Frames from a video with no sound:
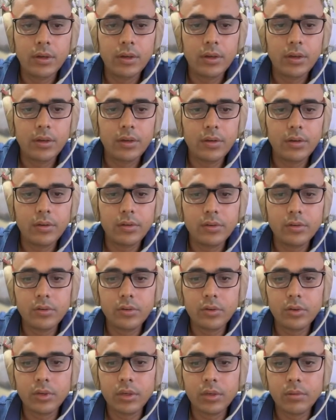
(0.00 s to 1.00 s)
It's
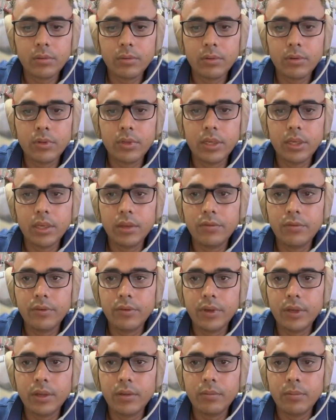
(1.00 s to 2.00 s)
talking about the
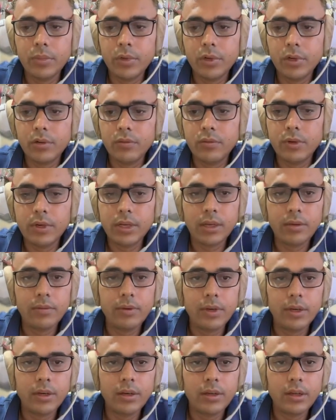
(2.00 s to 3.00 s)
A5, but what I
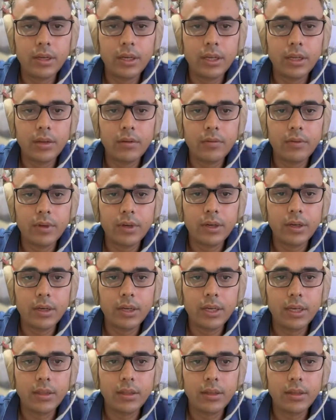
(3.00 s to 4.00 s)
did, I have did
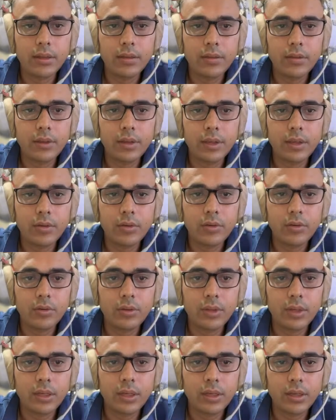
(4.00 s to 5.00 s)
like this. He goes
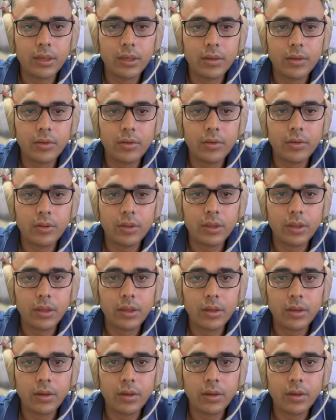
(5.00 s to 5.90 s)
here, I goes here,